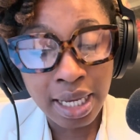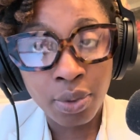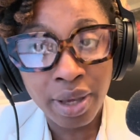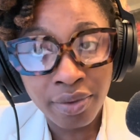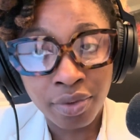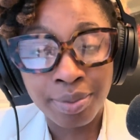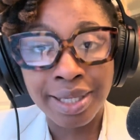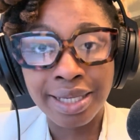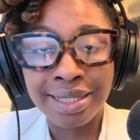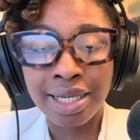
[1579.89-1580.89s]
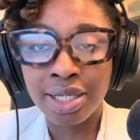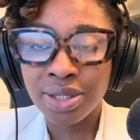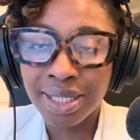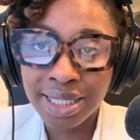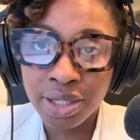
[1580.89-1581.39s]
However, because
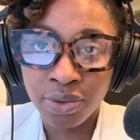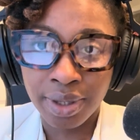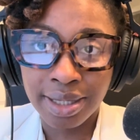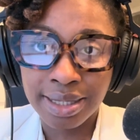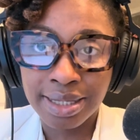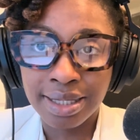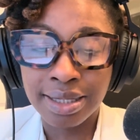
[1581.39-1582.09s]
contracts and grants